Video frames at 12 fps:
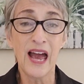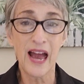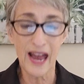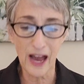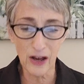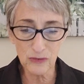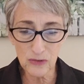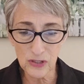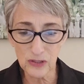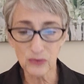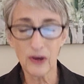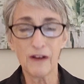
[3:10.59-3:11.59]
how
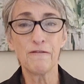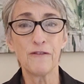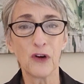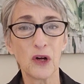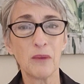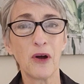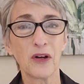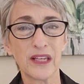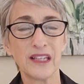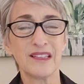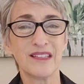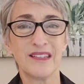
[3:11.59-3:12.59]
to affirm our
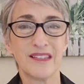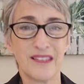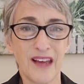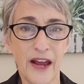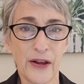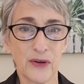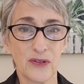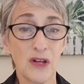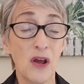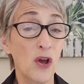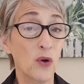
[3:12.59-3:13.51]
kids' desires,